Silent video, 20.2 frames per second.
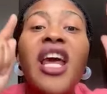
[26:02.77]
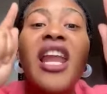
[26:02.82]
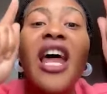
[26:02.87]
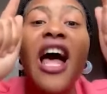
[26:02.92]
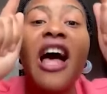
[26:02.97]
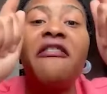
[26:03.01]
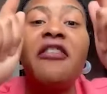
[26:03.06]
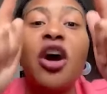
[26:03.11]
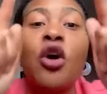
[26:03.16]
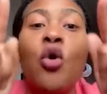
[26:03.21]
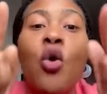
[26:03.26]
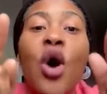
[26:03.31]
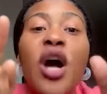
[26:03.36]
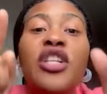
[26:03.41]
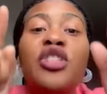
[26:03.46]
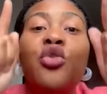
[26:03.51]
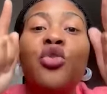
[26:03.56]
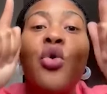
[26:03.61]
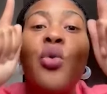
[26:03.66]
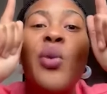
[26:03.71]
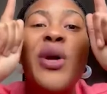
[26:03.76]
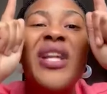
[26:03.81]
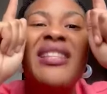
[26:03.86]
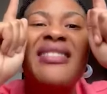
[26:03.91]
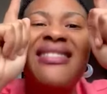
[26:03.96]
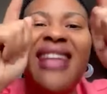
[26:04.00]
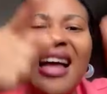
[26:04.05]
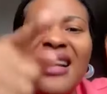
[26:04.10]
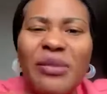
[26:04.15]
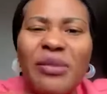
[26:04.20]
have a go at you with
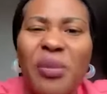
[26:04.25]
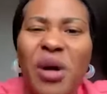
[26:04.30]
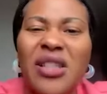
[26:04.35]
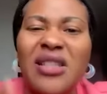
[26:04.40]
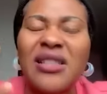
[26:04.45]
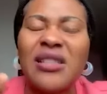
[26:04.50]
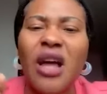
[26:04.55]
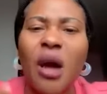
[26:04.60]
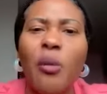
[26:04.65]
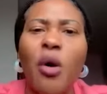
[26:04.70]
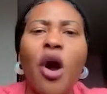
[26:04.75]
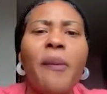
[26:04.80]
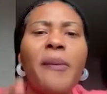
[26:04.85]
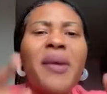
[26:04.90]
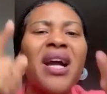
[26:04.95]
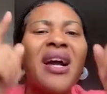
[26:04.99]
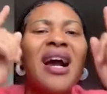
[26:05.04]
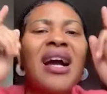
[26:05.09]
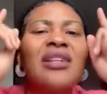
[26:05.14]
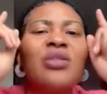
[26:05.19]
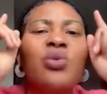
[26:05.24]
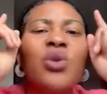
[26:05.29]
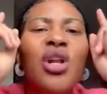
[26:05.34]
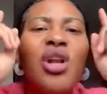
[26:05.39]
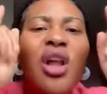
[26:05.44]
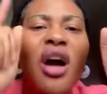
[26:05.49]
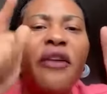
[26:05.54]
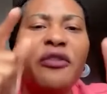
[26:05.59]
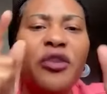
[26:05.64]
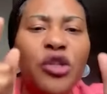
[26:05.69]
that, but somehow because we
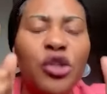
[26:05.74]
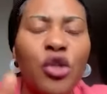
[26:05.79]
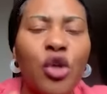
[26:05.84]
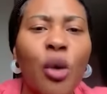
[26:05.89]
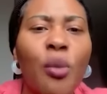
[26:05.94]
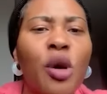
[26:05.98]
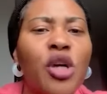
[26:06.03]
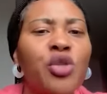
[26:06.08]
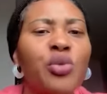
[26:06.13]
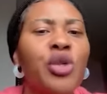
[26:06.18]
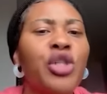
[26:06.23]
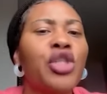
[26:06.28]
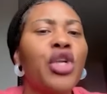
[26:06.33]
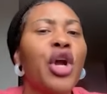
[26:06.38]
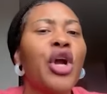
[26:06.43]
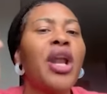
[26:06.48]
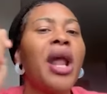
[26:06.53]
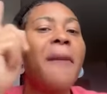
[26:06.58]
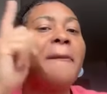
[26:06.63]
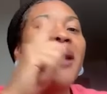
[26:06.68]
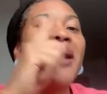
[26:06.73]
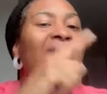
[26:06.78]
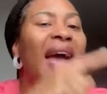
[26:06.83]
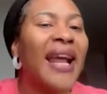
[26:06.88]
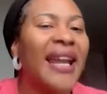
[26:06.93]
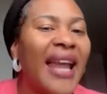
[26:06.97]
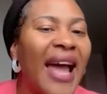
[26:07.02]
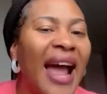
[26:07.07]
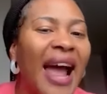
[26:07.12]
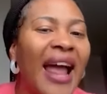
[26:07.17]
love you so much, we turn a
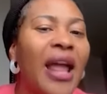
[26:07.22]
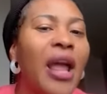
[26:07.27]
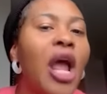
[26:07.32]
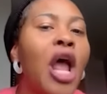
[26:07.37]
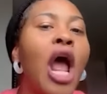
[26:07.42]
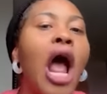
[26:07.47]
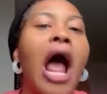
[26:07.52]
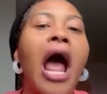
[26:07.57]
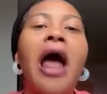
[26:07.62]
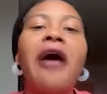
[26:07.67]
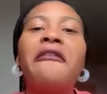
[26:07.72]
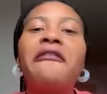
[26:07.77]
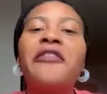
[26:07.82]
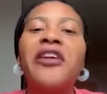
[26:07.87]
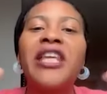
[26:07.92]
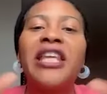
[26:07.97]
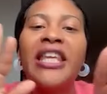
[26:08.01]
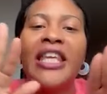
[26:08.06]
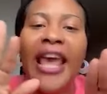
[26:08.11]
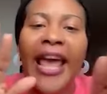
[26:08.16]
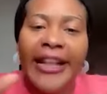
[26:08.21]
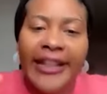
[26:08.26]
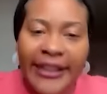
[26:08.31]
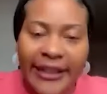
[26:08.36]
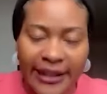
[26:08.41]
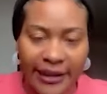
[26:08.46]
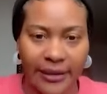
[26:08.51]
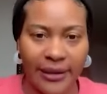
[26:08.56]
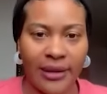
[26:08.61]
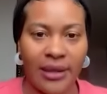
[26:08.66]
blind eye, I
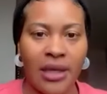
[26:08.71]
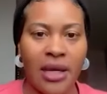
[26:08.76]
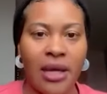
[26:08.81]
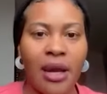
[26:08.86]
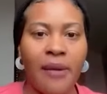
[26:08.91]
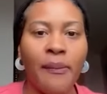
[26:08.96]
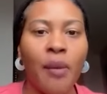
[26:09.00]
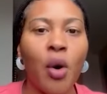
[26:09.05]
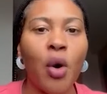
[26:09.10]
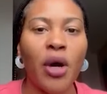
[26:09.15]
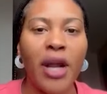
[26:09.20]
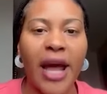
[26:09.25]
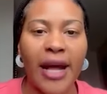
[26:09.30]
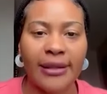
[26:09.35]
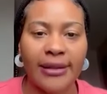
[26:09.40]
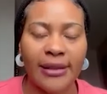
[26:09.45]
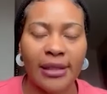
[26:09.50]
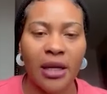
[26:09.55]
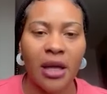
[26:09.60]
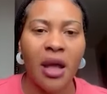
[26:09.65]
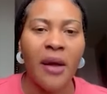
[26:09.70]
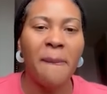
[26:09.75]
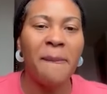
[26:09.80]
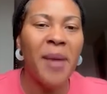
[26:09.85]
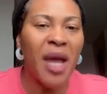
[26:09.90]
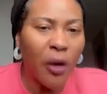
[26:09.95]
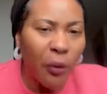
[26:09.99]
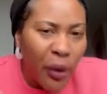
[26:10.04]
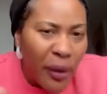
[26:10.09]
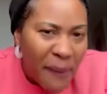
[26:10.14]
forget about that.
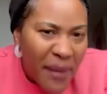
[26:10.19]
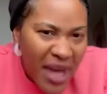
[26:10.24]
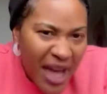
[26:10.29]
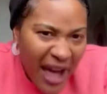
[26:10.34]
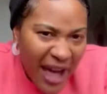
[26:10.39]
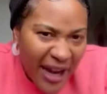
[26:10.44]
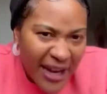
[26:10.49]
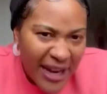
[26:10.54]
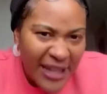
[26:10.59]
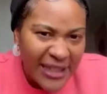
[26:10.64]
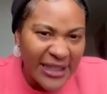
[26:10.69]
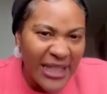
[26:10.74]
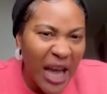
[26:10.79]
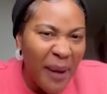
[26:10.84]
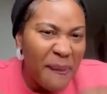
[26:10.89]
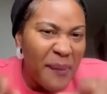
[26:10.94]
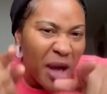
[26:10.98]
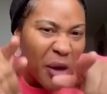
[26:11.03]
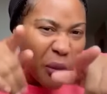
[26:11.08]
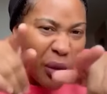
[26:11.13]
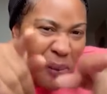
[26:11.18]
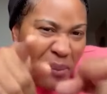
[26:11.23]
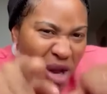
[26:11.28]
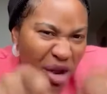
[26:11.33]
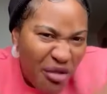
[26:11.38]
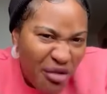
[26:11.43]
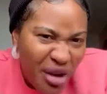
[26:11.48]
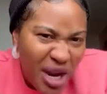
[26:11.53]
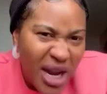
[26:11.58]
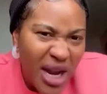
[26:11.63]
Make we be honest and make we be
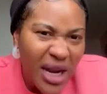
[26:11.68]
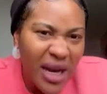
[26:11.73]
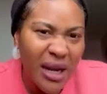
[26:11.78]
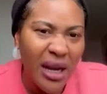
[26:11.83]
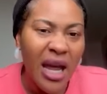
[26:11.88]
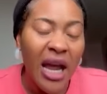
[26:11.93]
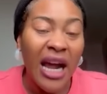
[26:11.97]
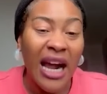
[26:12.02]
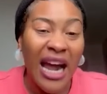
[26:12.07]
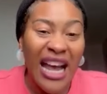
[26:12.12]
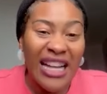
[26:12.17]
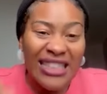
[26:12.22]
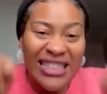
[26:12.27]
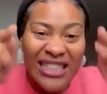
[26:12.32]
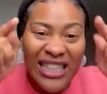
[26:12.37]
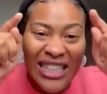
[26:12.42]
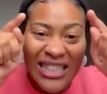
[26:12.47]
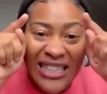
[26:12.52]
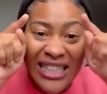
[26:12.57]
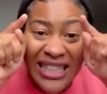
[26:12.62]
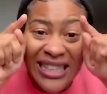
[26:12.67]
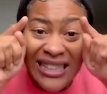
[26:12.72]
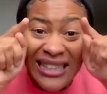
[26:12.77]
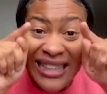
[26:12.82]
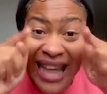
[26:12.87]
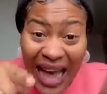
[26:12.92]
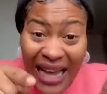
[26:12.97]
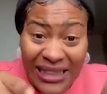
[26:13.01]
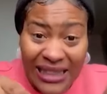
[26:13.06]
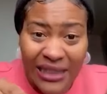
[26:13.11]
real, because you see
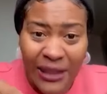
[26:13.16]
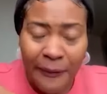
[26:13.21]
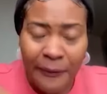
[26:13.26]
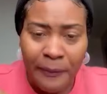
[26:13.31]
that,